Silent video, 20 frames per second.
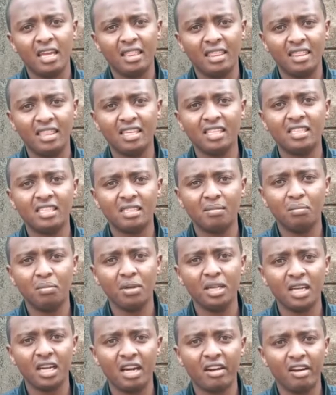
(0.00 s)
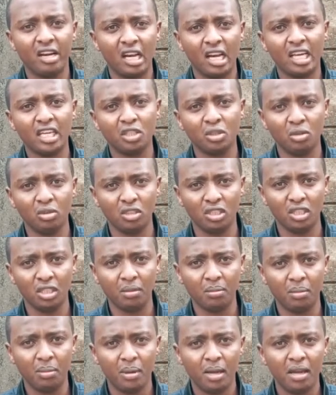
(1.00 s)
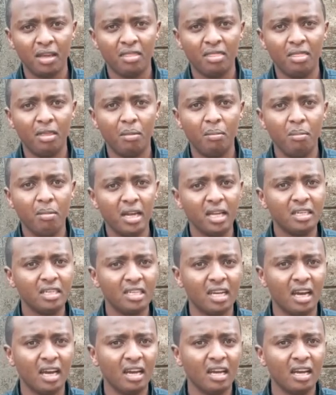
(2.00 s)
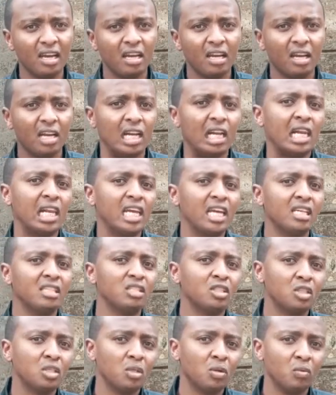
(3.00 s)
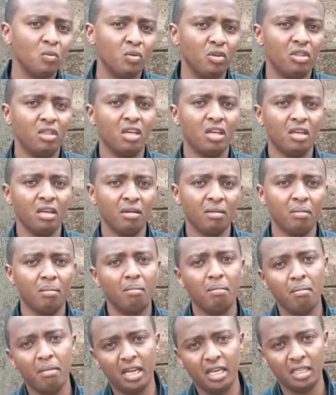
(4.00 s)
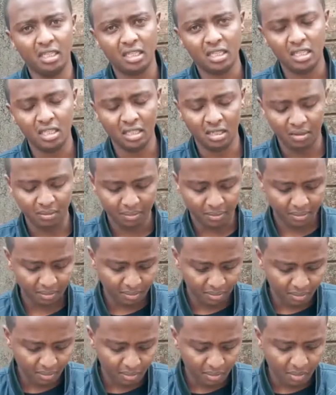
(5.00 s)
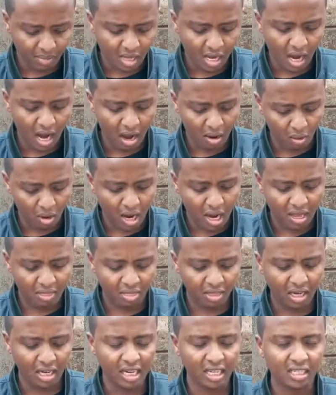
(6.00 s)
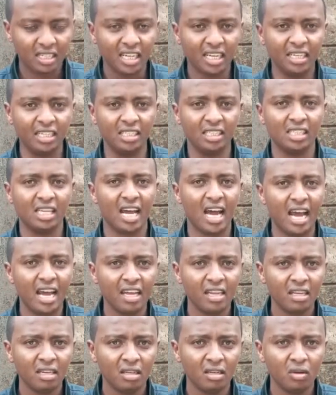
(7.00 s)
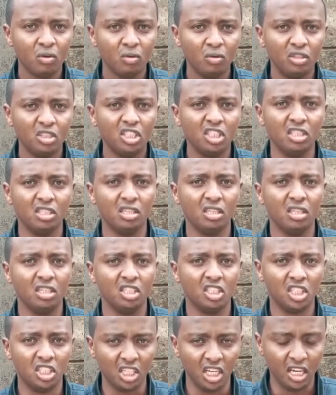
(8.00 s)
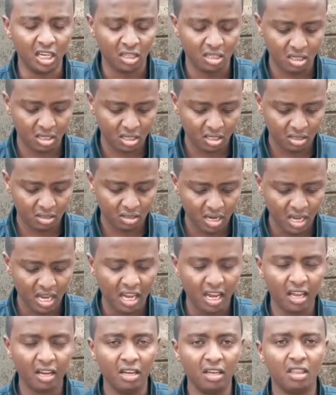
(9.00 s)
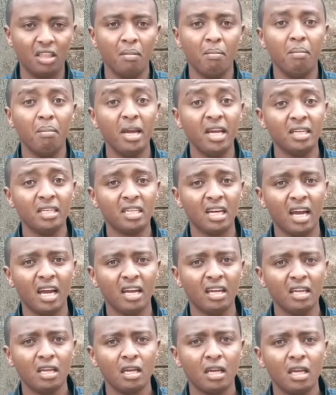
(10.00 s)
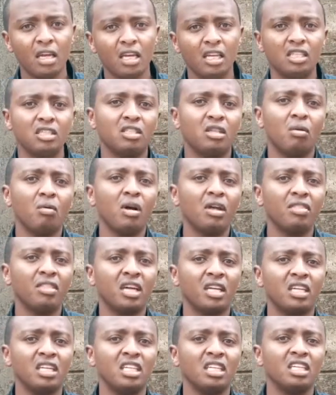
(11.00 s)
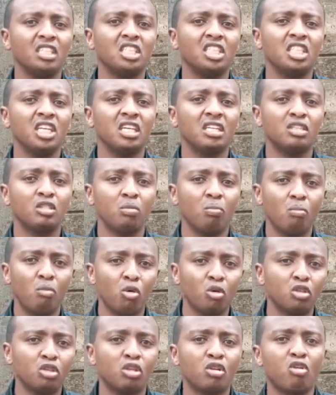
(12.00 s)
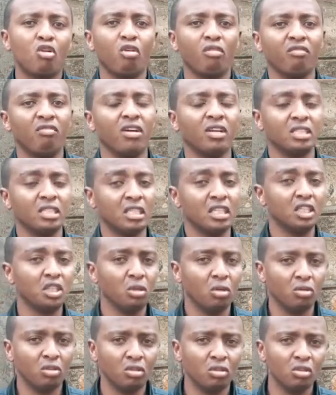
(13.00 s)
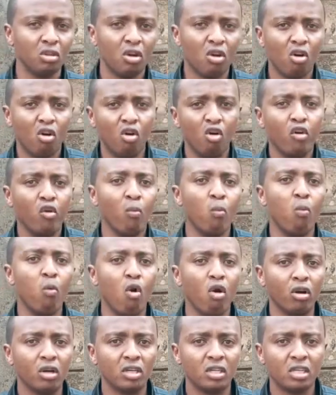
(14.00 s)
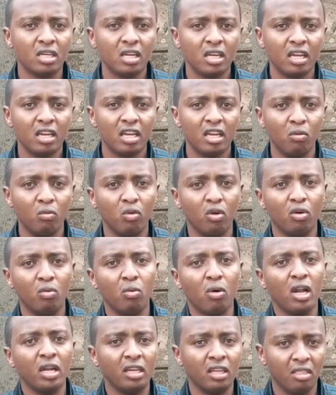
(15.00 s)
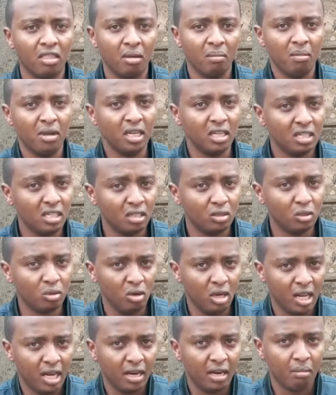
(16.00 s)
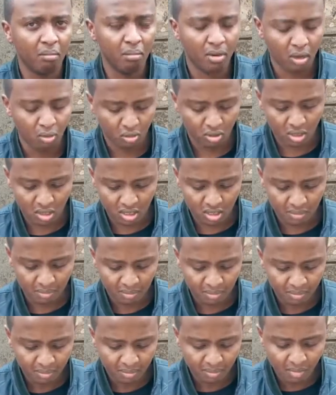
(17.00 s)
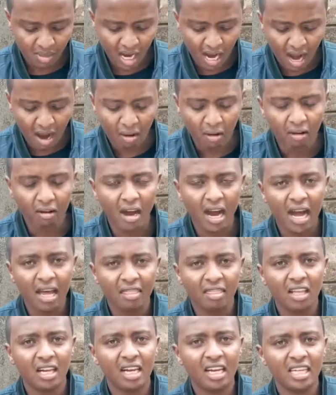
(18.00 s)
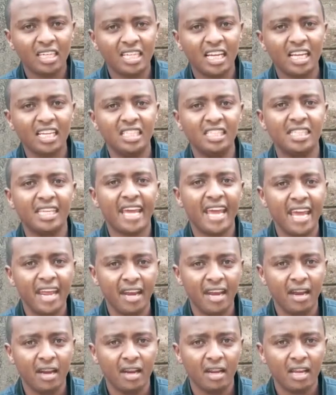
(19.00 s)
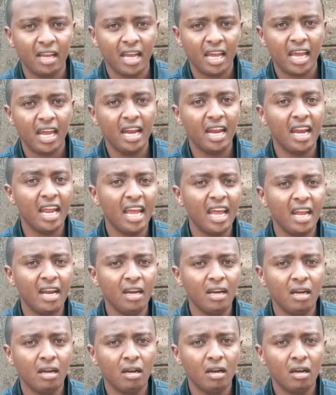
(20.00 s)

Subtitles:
this being a relationship, the mentor relates with the mentee. Our other letter is I, which is initiate. And the mentor is the one that initiates most conversations on what he would want the mentor to learn about. Our other letter is N, and N